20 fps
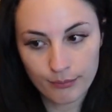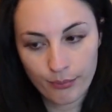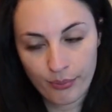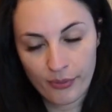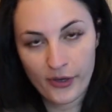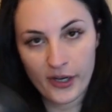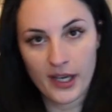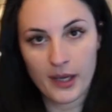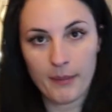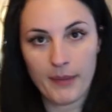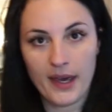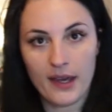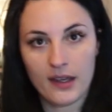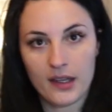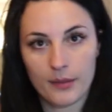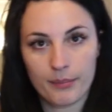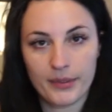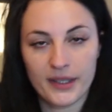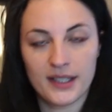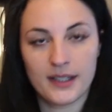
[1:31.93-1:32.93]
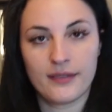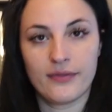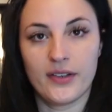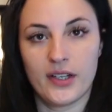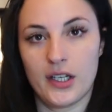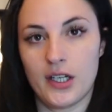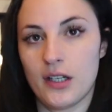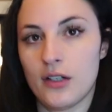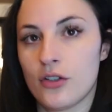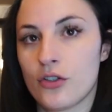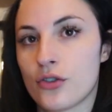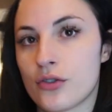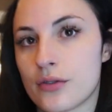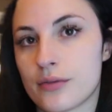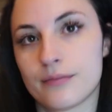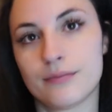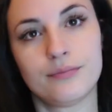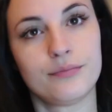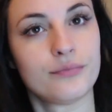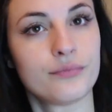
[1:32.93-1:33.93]
pre-makeup is finished,
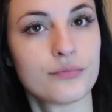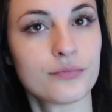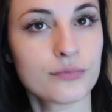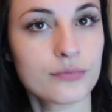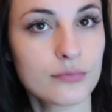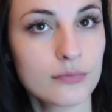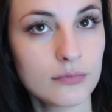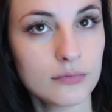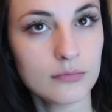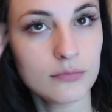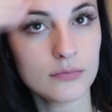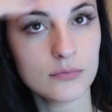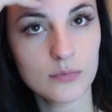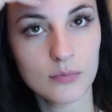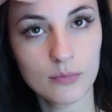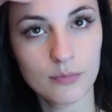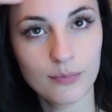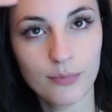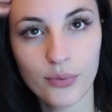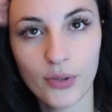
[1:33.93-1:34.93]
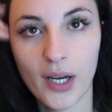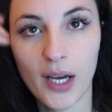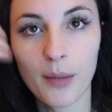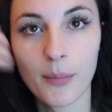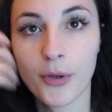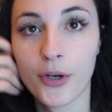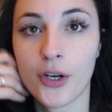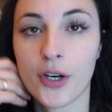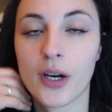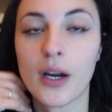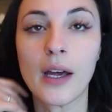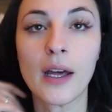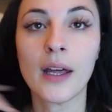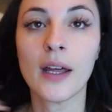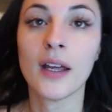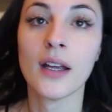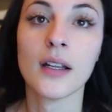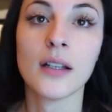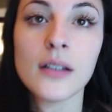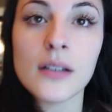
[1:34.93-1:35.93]
primer
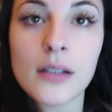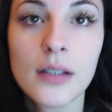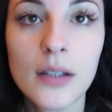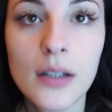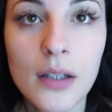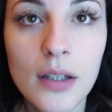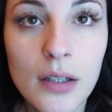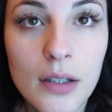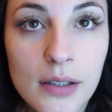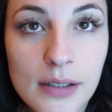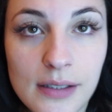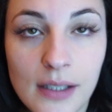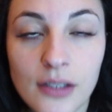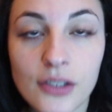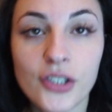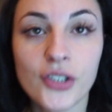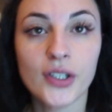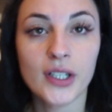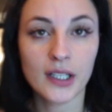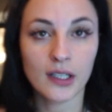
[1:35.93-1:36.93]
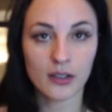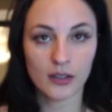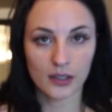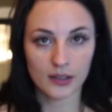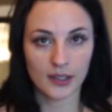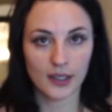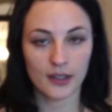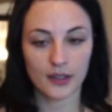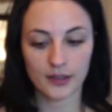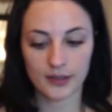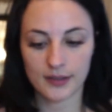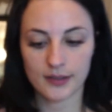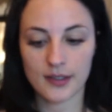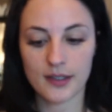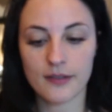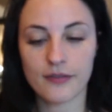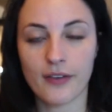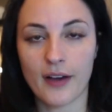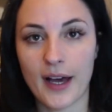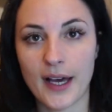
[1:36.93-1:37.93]
and sunscreen and all that good
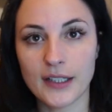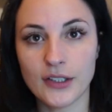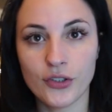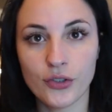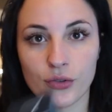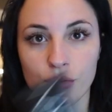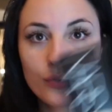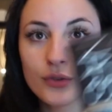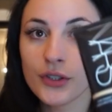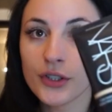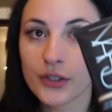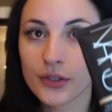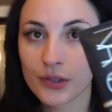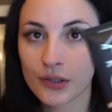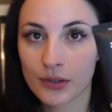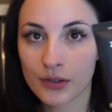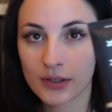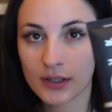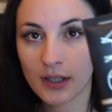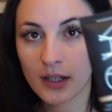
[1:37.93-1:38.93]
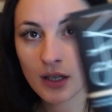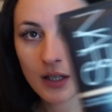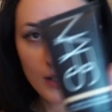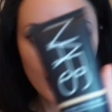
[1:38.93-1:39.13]
stuff, I do use